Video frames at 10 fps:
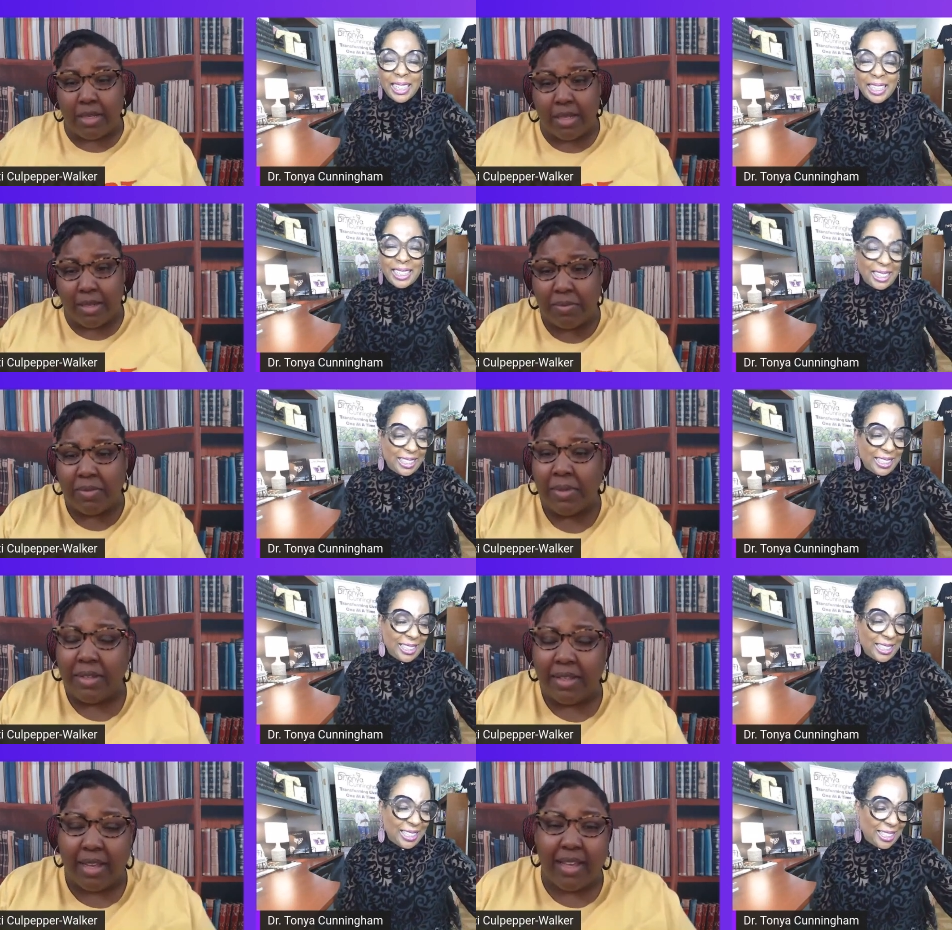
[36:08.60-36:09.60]
Speaker 1: them.
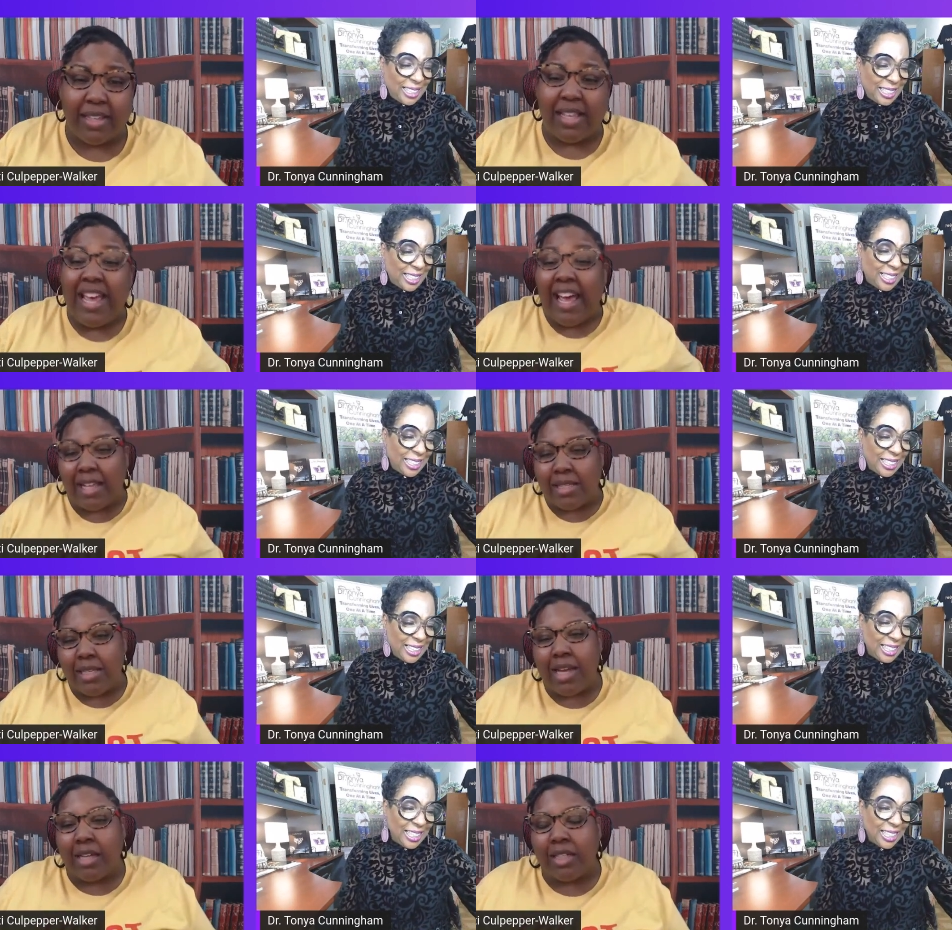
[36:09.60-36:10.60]
Yes. I see
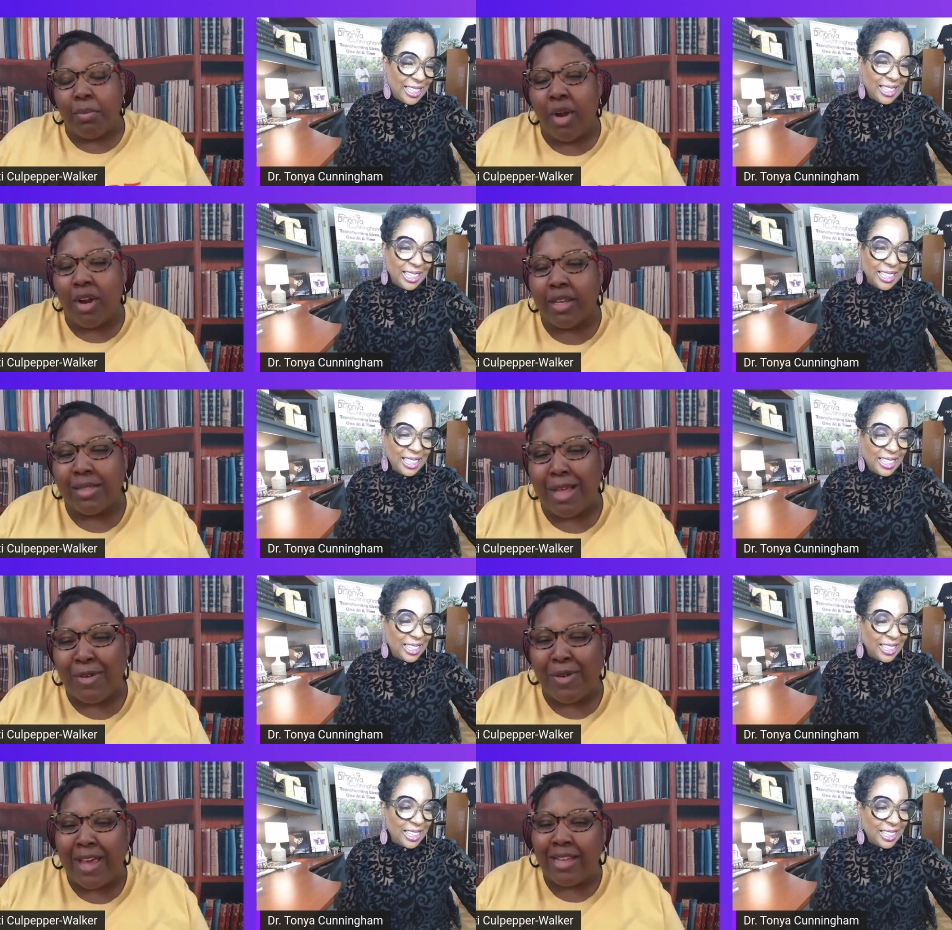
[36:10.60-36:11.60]
Dr. Mark is
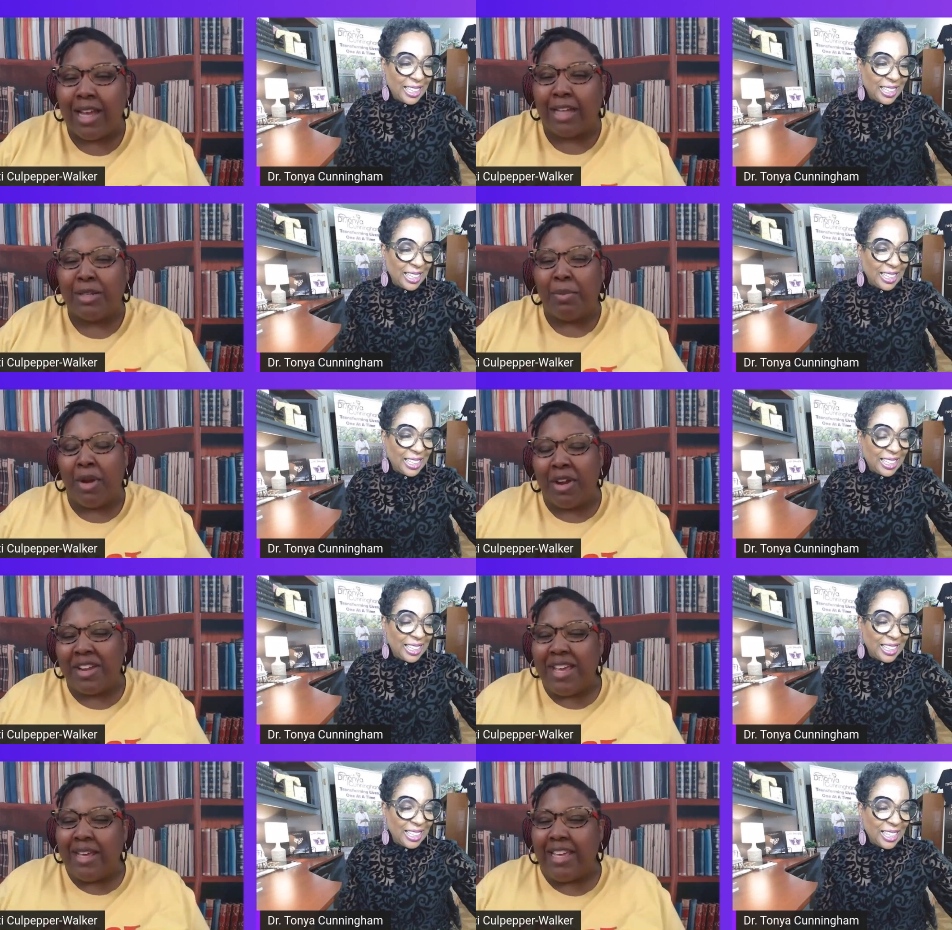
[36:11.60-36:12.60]
on. Hey, Dr. Mark.
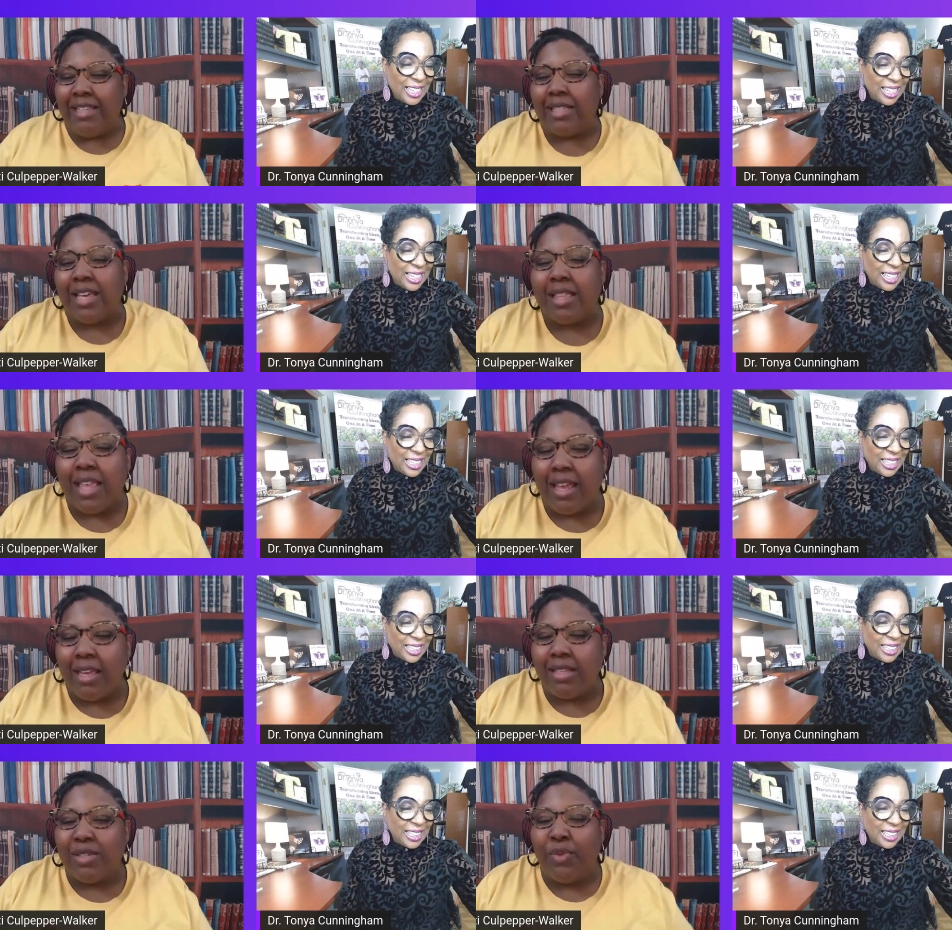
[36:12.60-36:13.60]
He said,
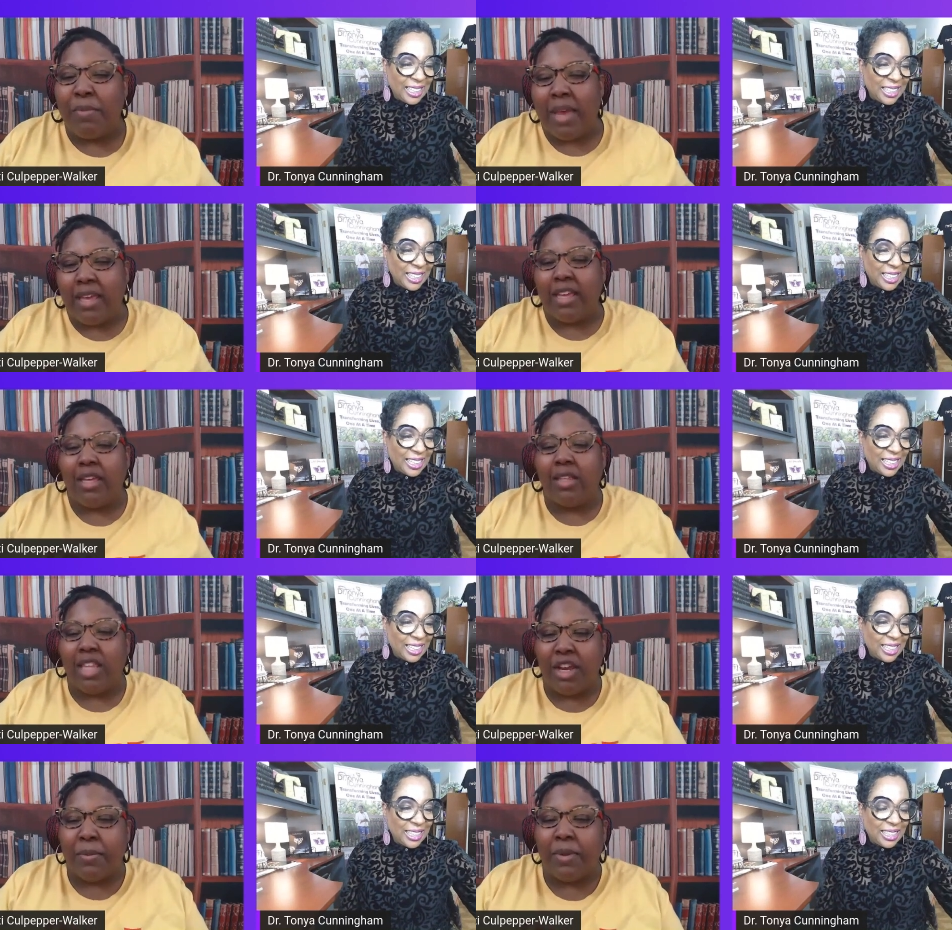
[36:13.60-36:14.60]
thanks for making
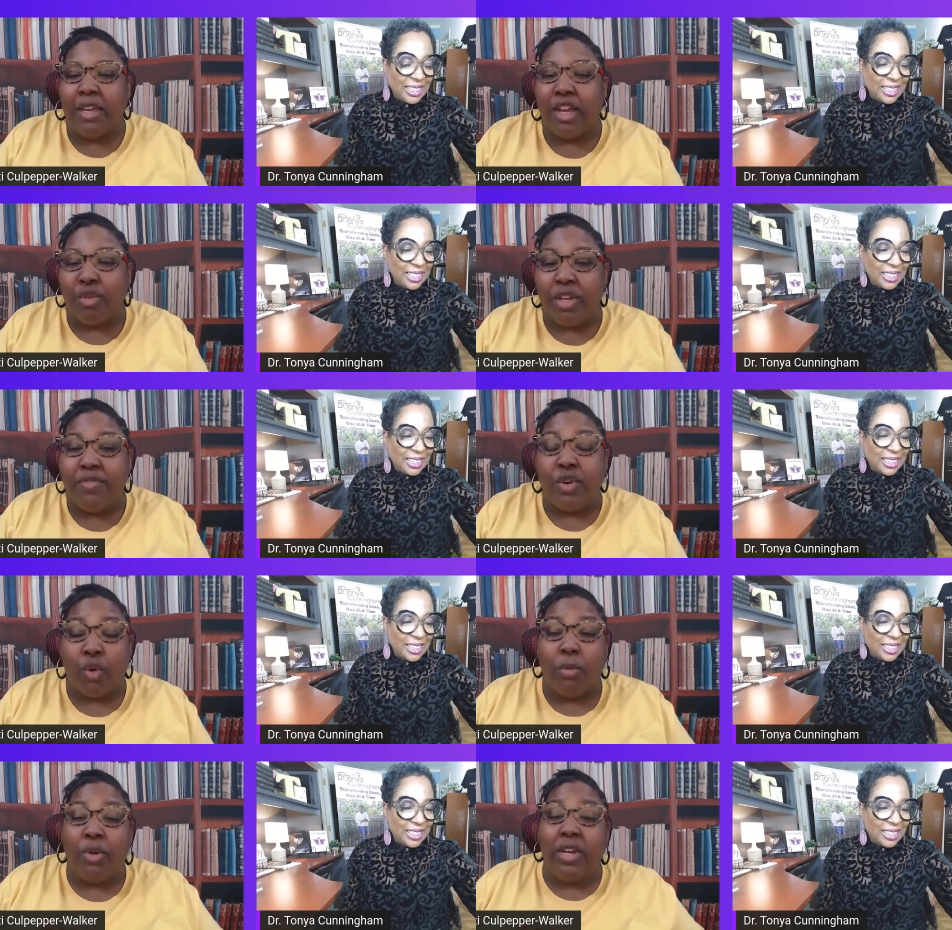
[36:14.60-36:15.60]
therapy and grief
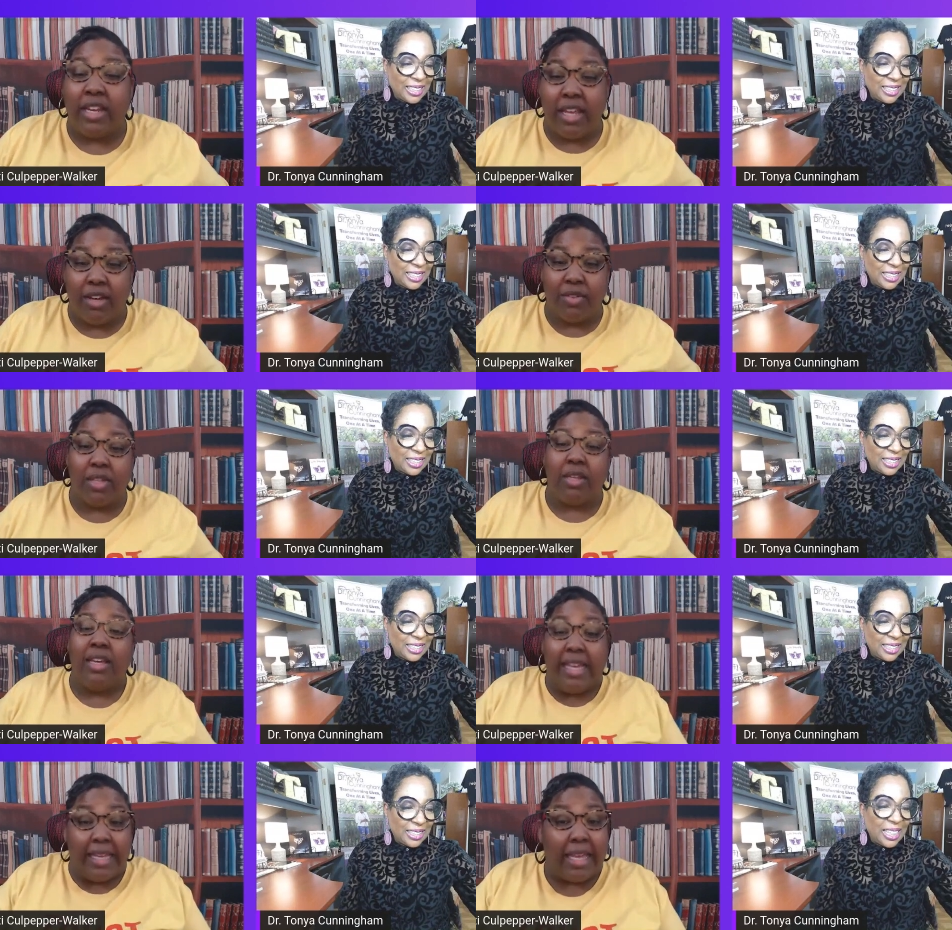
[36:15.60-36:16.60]
normal and healthy.
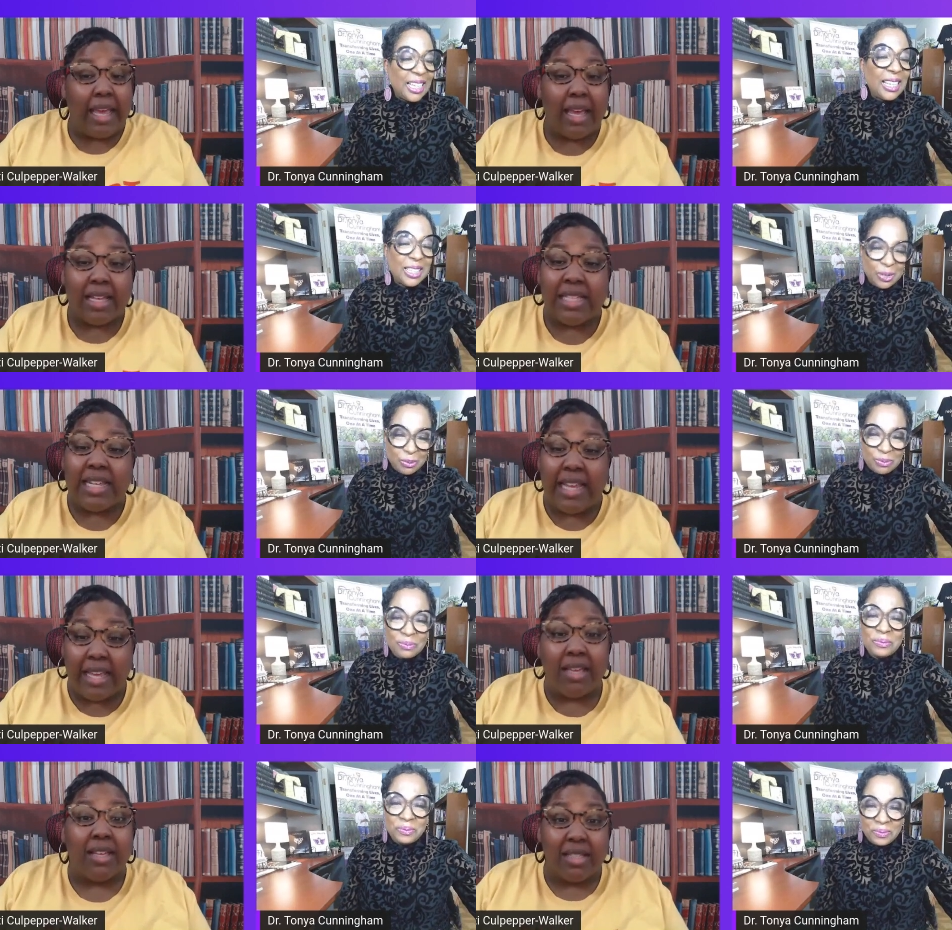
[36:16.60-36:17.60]
Yeah, because it
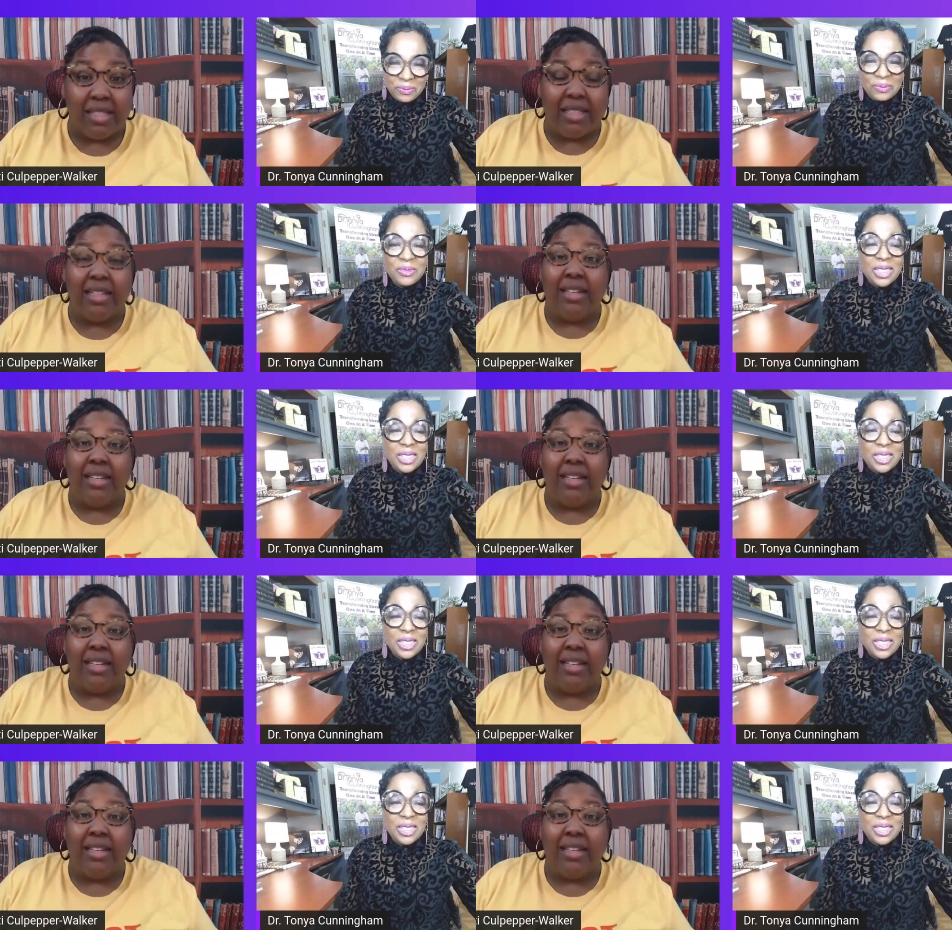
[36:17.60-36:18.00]
is.